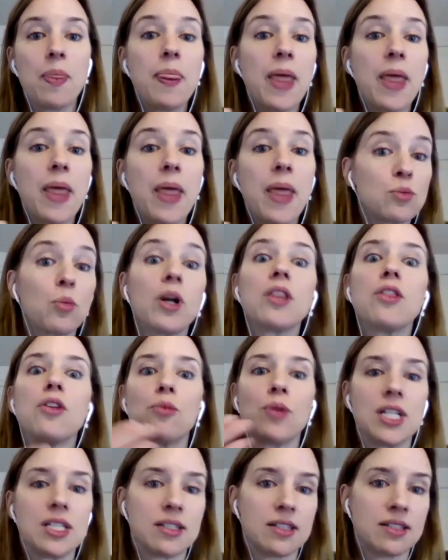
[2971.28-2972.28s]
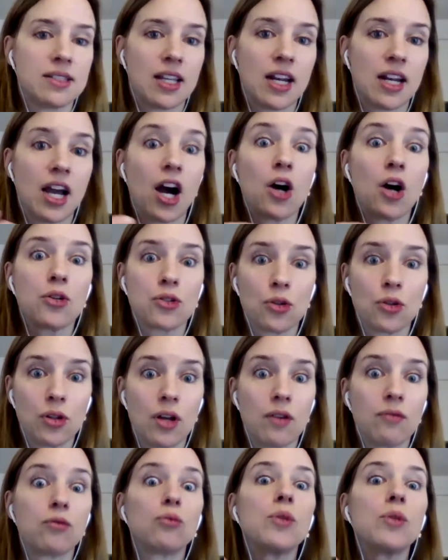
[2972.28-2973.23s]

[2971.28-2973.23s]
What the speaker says: that's one of the reasons that I also love